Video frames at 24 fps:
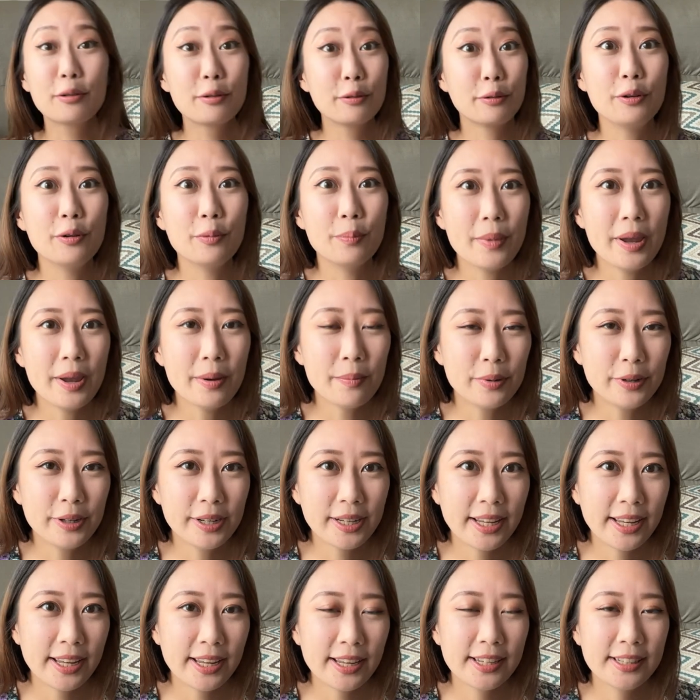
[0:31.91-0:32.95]
good your memory
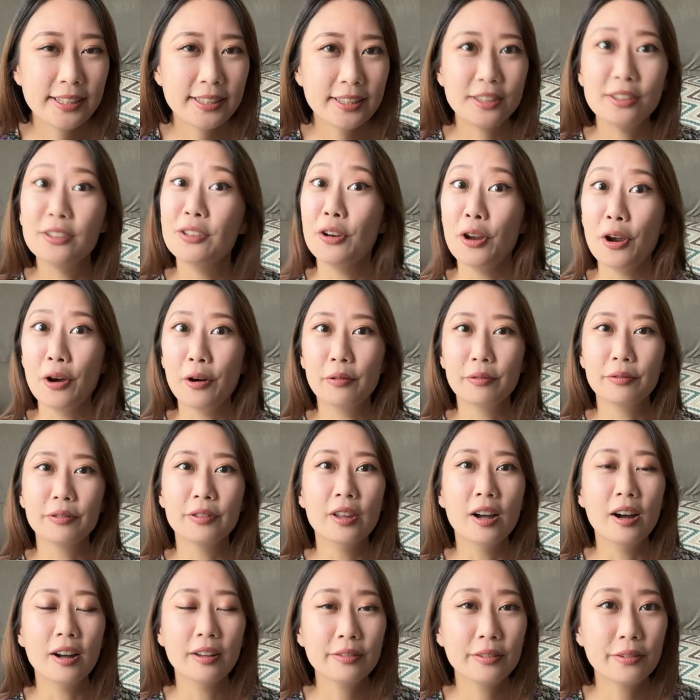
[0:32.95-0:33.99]
is. No,
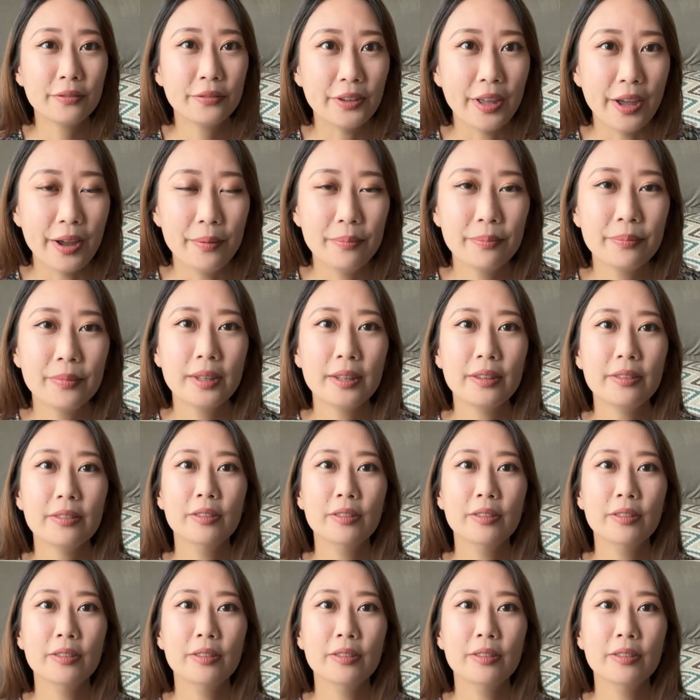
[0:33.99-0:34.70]
none of them.